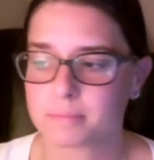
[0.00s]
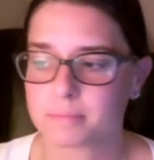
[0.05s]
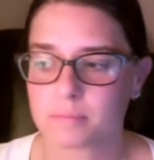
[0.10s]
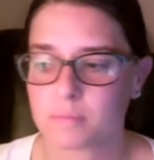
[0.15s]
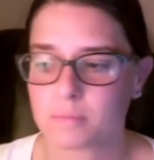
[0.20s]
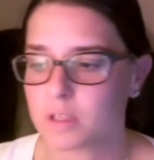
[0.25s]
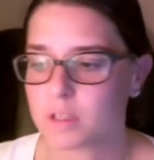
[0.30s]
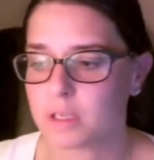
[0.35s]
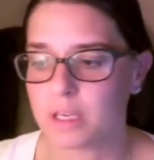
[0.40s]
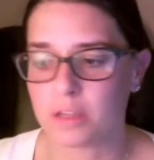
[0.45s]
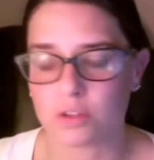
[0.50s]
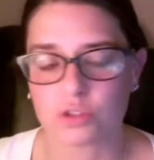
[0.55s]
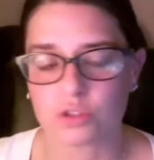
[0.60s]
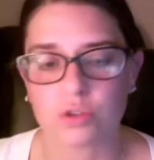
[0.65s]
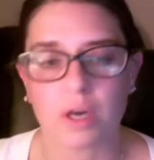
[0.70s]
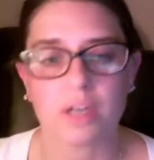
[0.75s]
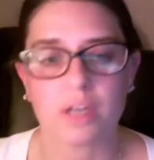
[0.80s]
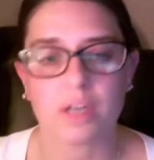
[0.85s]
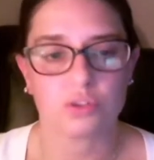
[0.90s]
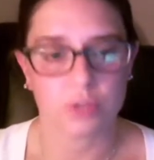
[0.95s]
either try
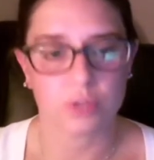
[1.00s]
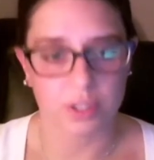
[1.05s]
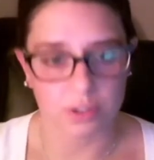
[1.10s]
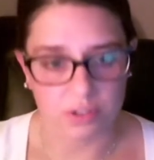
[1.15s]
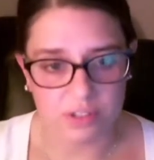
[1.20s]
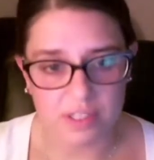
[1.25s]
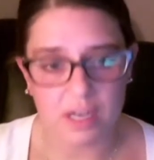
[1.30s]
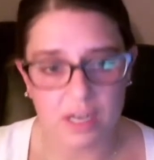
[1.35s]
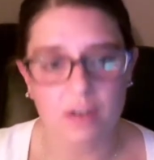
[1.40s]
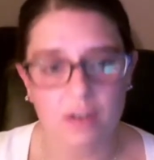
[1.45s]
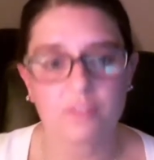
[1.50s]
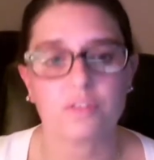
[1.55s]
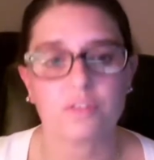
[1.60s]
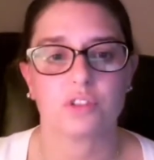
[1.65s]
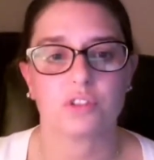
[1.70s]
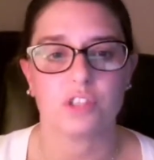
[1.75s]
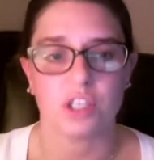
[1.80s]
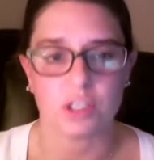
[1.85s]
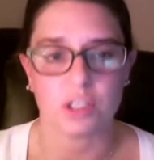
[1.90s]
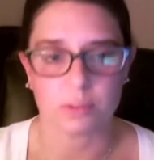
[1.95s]
to treat yourself or
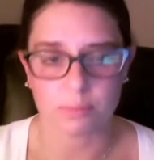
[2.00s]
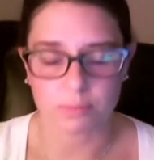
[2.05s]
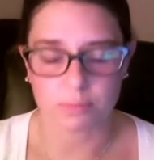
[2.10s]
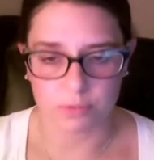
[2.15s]
change,